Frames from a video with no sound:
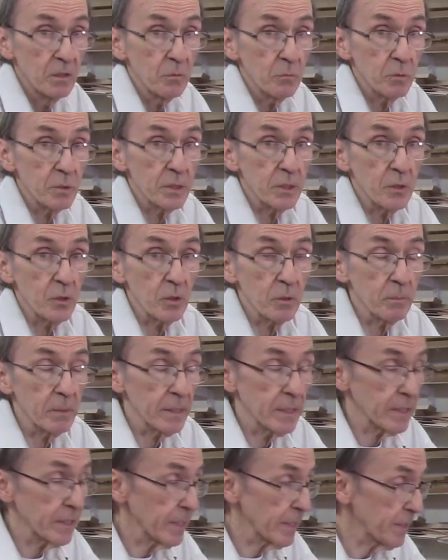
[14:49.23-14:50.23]
with the
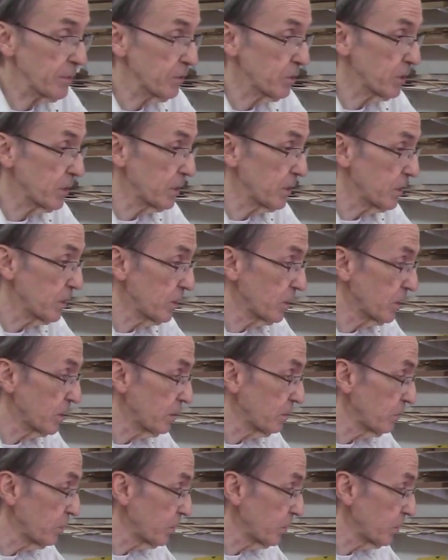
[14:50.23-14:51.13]
automated Accu-Slice system.